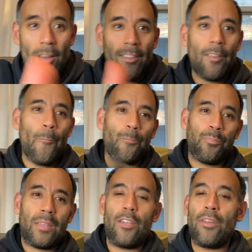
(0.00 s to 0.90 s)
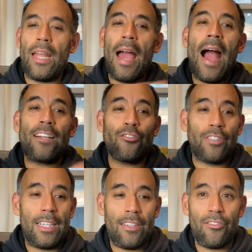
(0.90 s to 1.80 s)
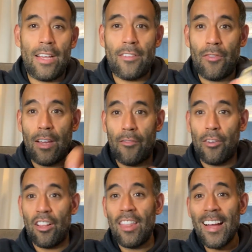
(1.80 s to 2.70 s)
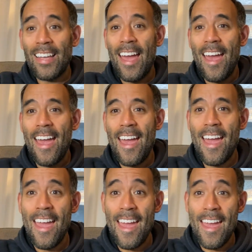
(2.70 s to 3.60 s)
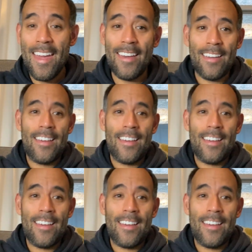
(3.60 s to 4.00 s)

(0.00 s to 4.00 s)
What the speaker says: So you can actually get a chase figure if you're lucky.